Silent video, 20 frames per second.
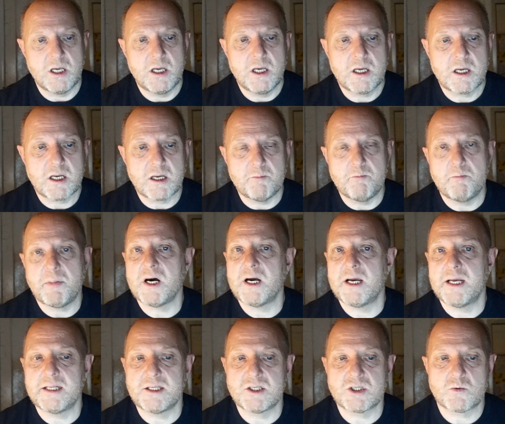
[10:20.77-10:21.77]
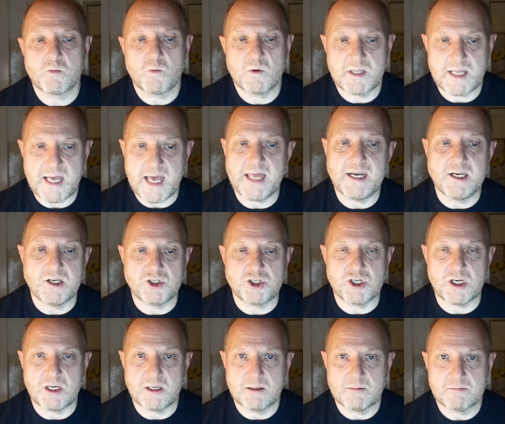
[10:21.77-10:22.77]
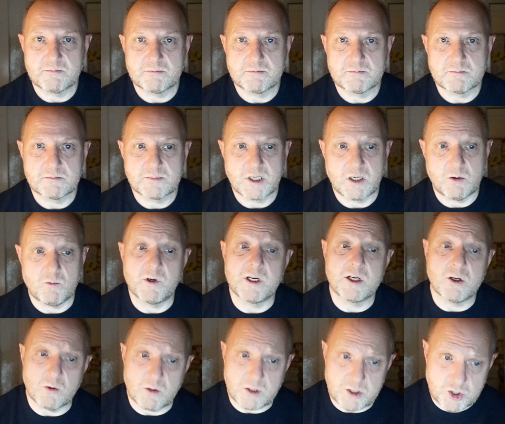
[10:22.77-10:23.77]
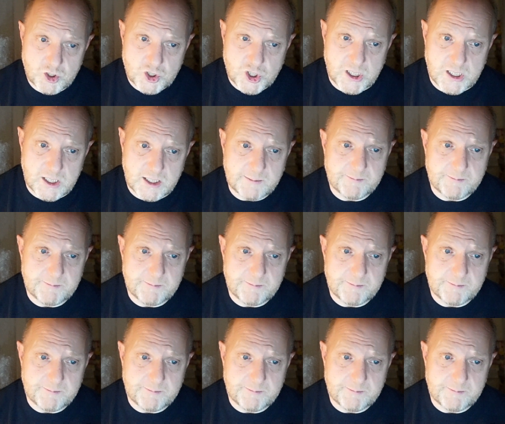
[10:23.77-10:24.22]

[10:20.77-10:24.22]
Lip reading: combines with energy, and we call it qi.